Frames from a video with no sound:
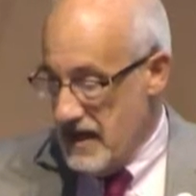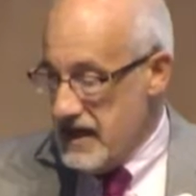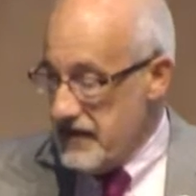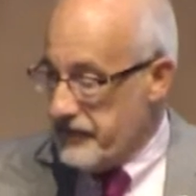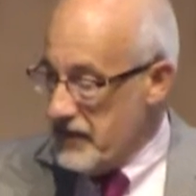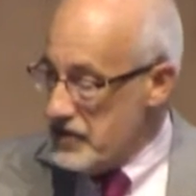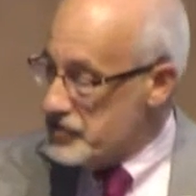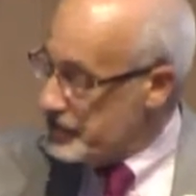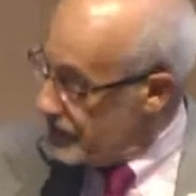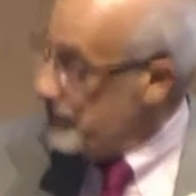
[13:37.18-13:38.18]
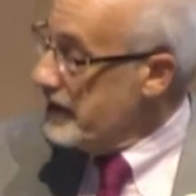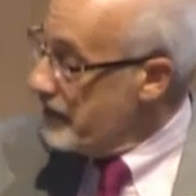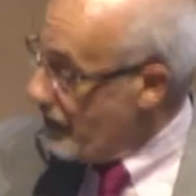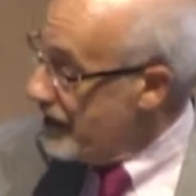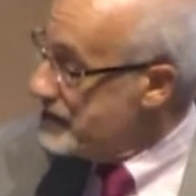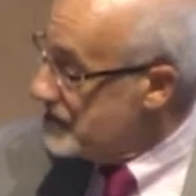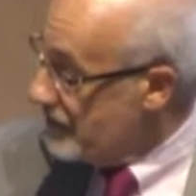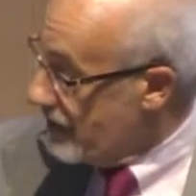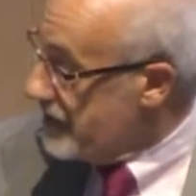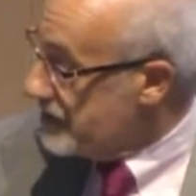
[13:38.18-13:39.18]
If we truly want to
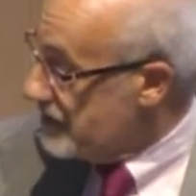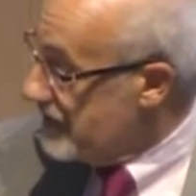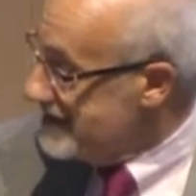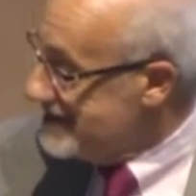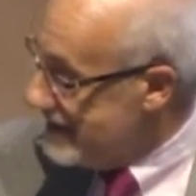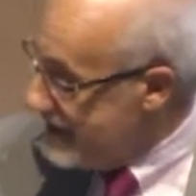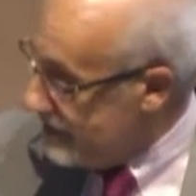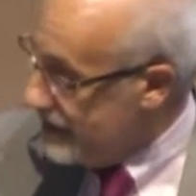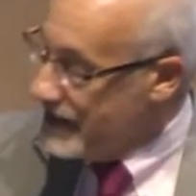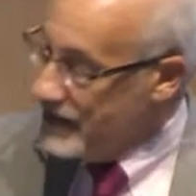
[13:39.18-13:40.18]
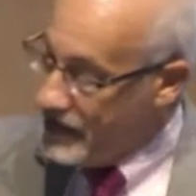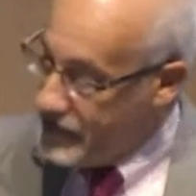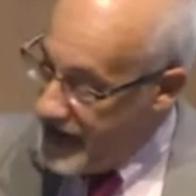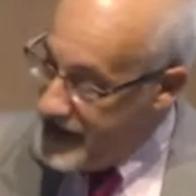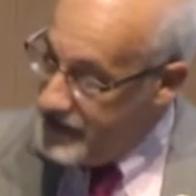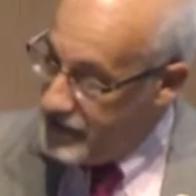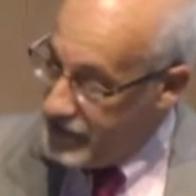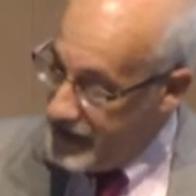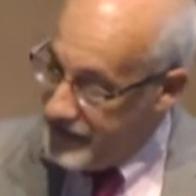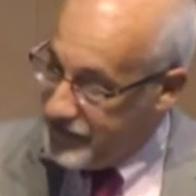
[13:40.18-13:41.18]
work towards healing the great
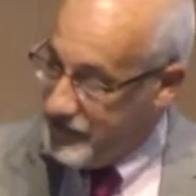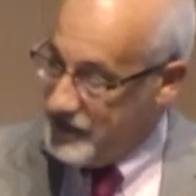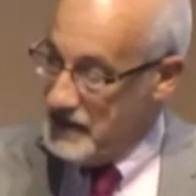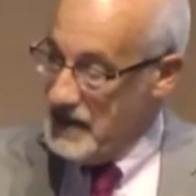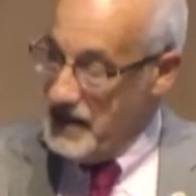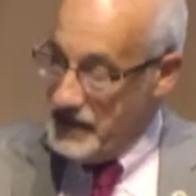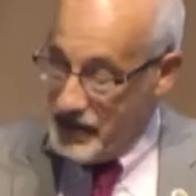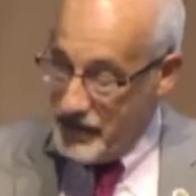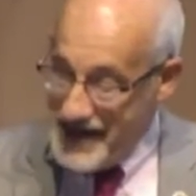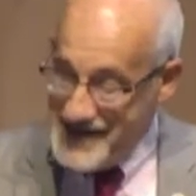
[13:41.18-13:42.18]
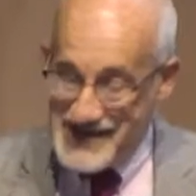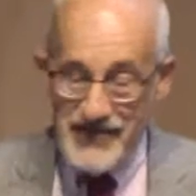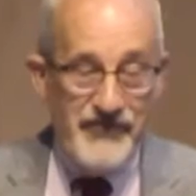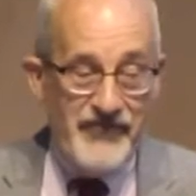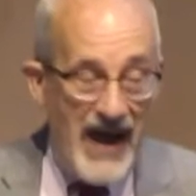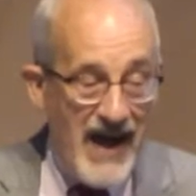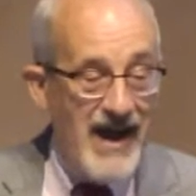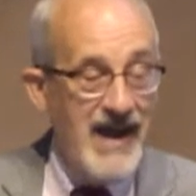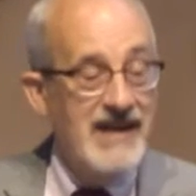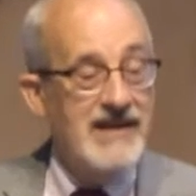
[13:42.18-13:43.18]
rift, the great
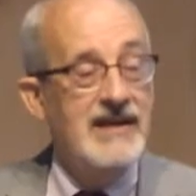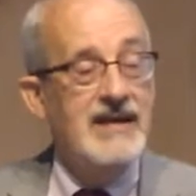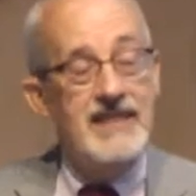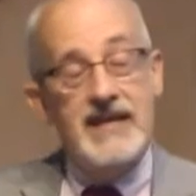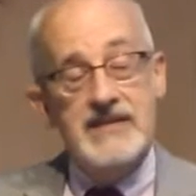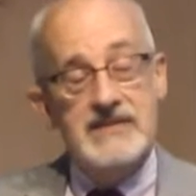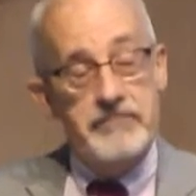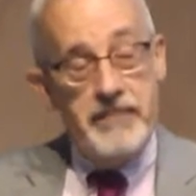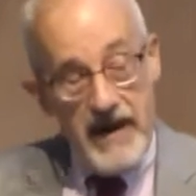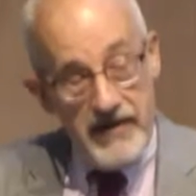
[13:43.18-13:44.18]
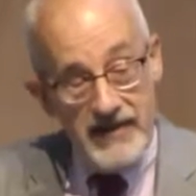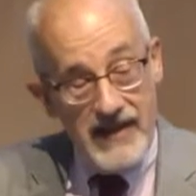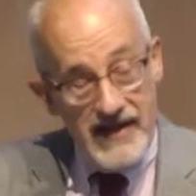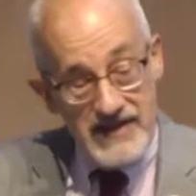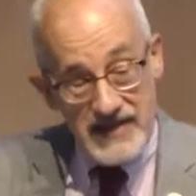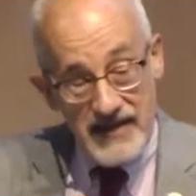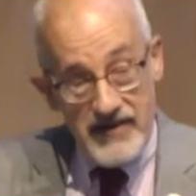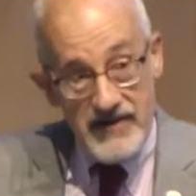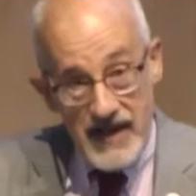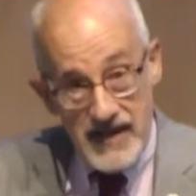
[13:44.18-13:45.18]
divide that is paralyzing our
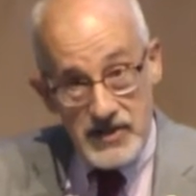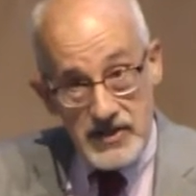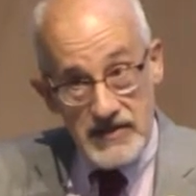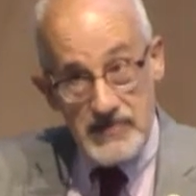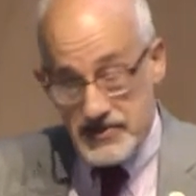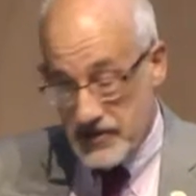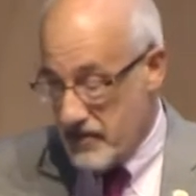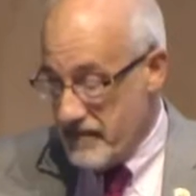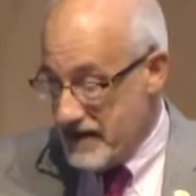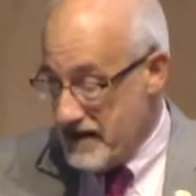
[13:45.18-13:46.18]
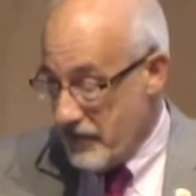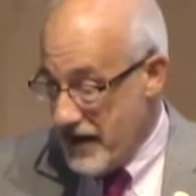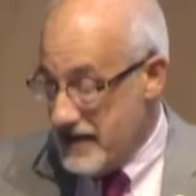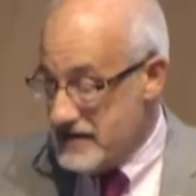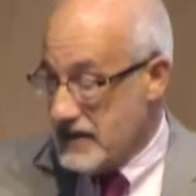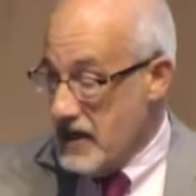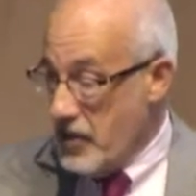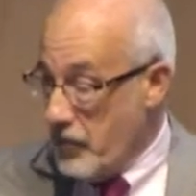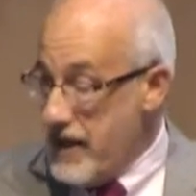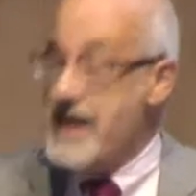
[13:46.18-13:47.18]
nation in so many ways,
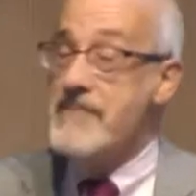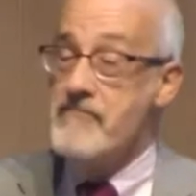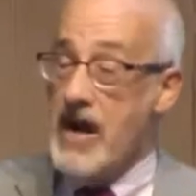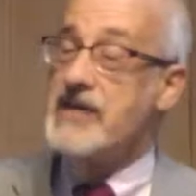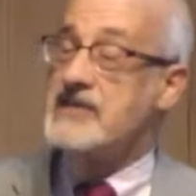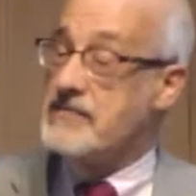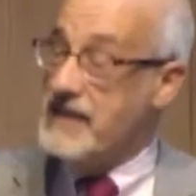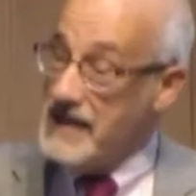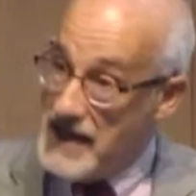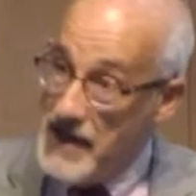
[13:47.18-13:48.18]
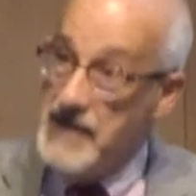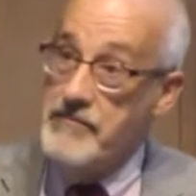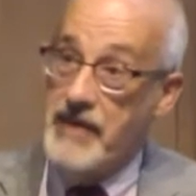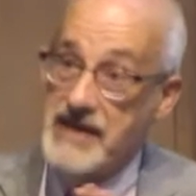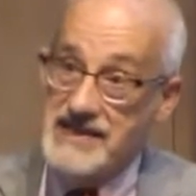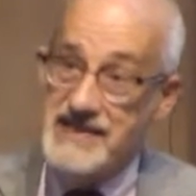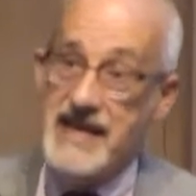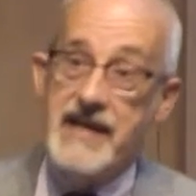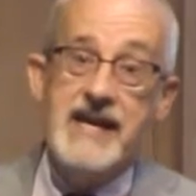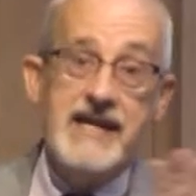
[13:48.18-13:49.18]
we must begin by
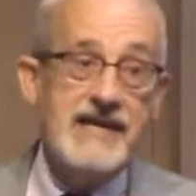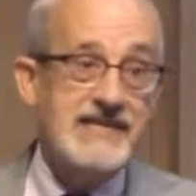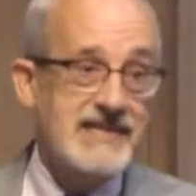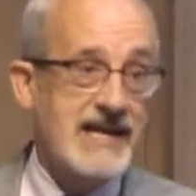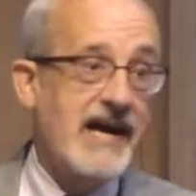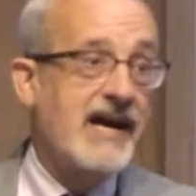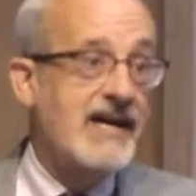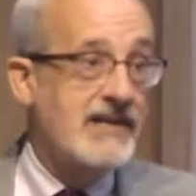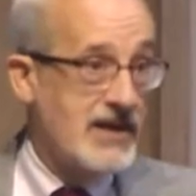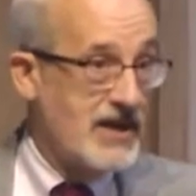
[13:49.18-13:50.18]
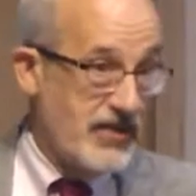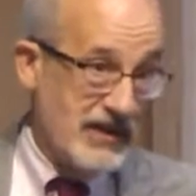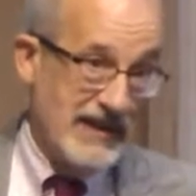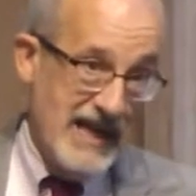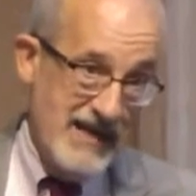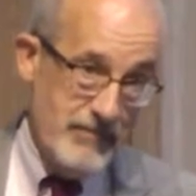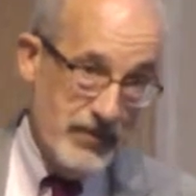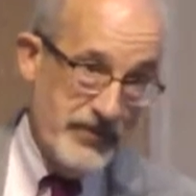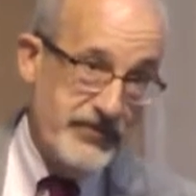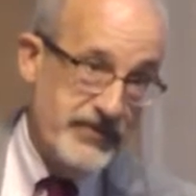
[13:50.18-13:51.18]
setting aside the
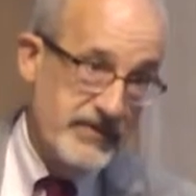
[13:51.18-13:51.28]
labels.